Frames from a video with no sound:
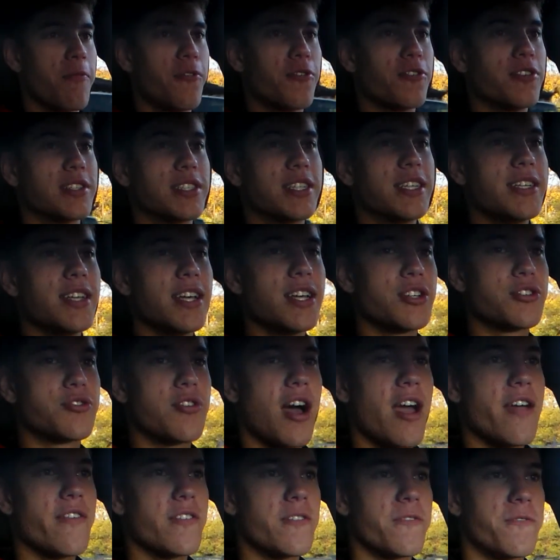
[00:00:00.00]
For a teenage
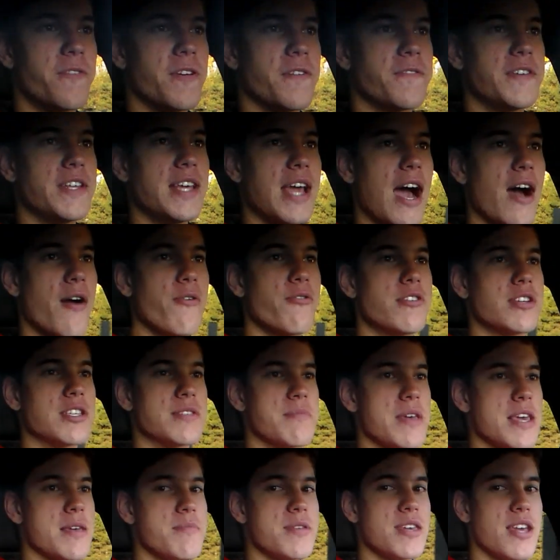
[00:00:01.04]
driver, 50
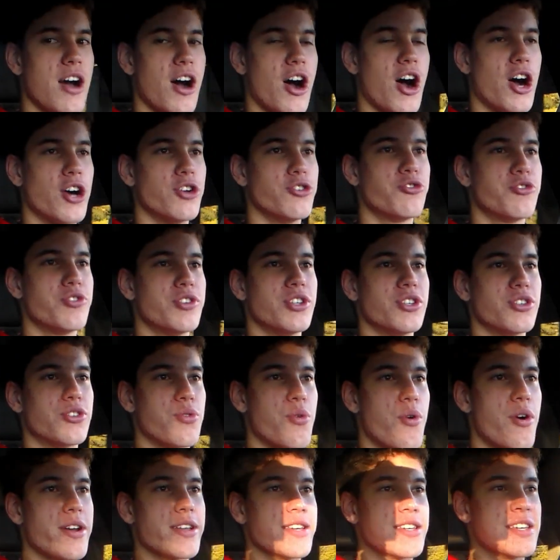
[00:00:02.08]
hours, maybe
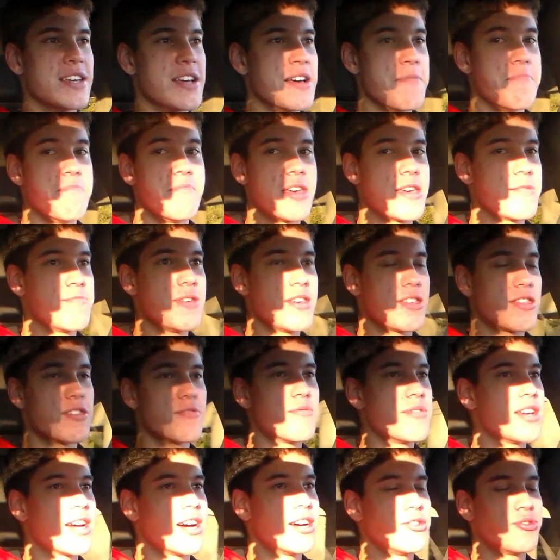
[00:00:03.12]
120, maybe
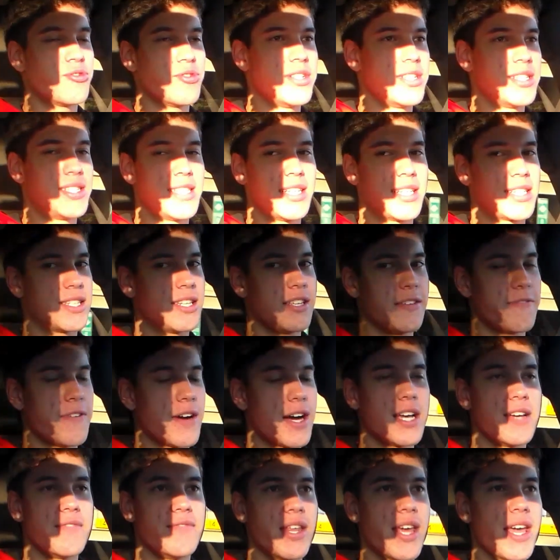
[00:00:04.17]

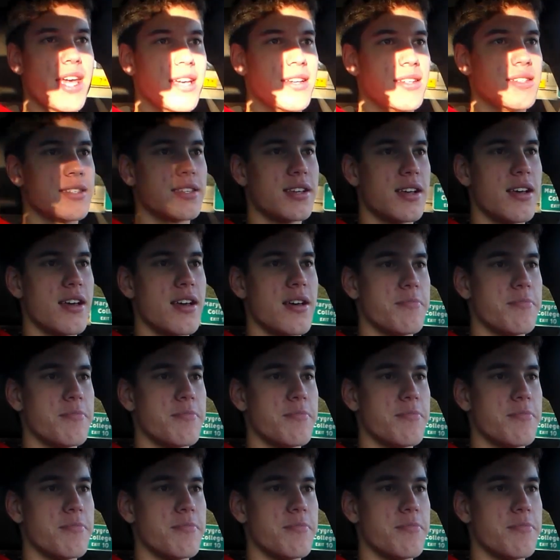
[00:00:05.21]
365 days,